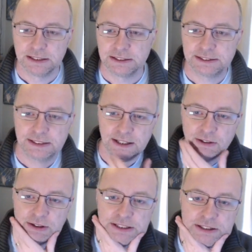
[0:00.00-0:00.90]

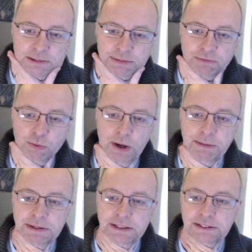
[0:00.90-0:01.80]
So in terms of
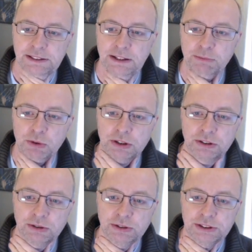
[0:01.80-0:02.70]
weapons, I want to
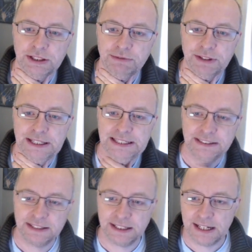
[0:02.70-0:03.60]
do stuff that
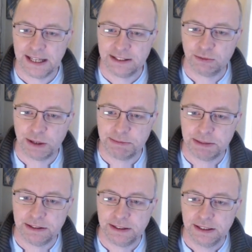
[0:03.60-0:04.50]
isn't a land
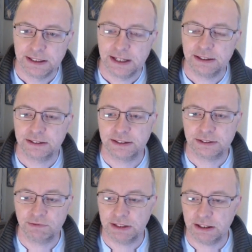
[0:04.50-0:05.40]
weapon and that
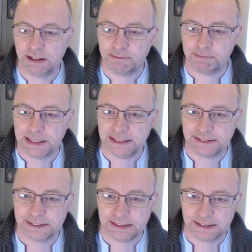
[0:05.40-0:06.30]
doesn't rely on
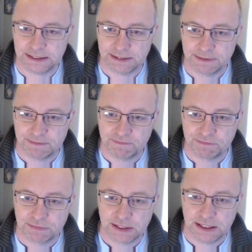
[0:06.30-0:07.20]
piercing.
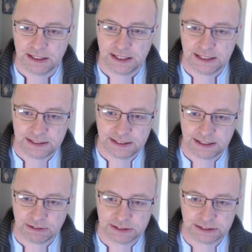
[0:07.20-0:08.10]
Anything
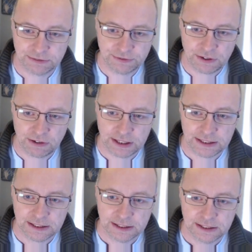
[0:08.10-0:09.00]
else is
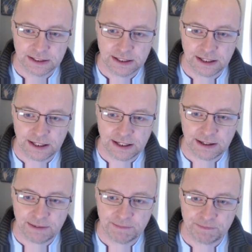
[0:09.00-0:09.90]
fine,
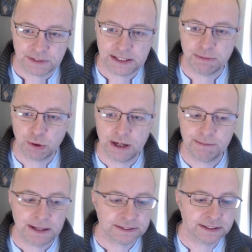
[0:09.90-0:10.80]
and then we'll
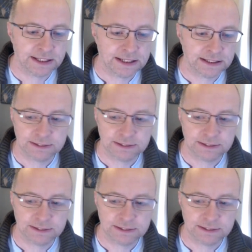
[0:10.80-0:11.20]
come back to gear.